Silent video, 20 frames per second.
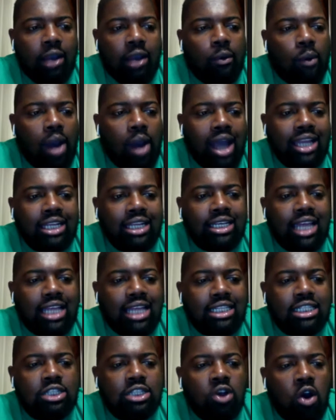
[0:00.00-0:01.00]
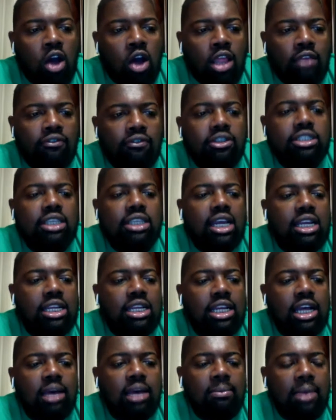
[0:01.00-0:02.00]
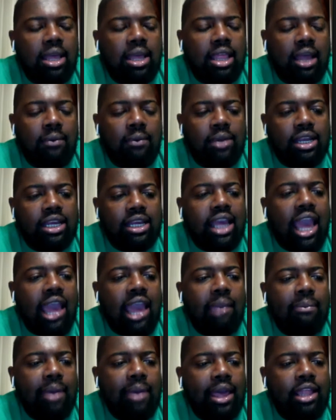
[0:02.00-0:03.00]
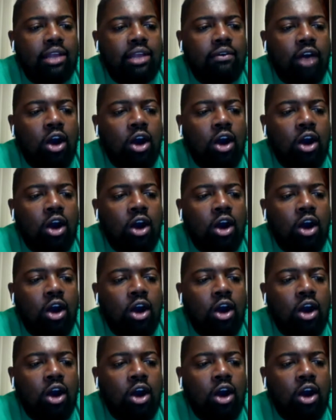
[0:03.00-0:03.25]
why did they just all of a sudden come in like with a game plan of